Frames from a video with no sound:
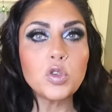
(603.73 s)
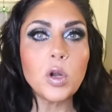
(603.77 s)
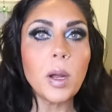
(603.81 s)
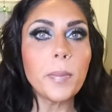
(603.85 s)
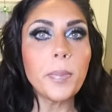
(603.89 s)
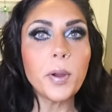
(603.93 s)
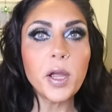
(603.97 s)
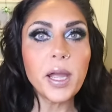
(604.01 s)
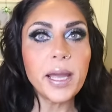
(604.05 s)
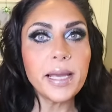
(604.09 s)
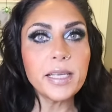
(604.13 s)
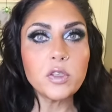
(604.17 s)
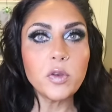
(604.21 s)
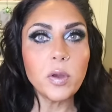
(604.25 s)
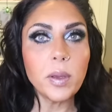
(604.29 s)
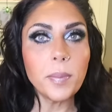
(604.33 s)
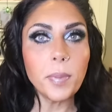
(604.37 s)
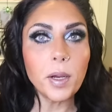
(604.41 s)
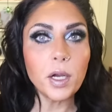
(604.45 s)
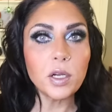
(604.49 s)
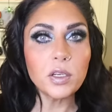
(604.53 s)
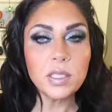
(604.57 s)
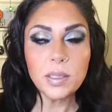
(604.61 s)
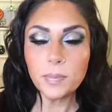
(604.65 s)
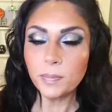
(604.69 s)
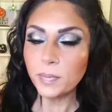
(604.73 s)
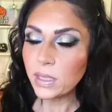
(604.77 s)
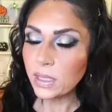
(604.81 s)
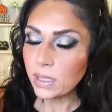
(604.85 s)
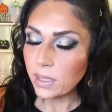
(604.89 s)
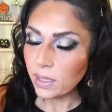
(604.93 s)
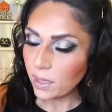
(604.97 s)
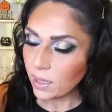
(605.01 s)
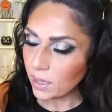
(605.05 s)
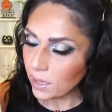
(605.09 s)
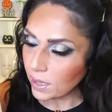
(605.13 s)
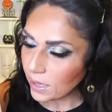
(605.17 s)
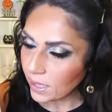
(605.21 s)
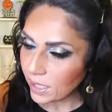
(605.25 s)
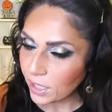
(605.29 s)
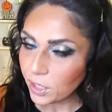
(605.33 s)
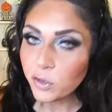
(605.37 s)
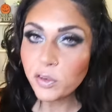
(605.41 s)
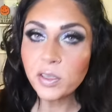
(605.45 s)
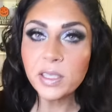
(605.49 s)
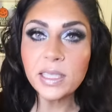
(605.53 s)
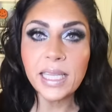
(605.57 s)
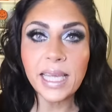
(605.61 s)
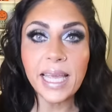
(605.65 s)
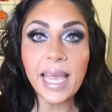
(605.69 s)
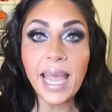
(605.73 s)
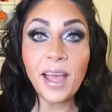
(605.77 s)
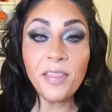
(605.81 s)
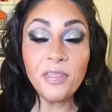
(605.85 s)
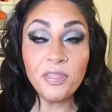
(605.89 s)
strawberry ice cream bars, literally.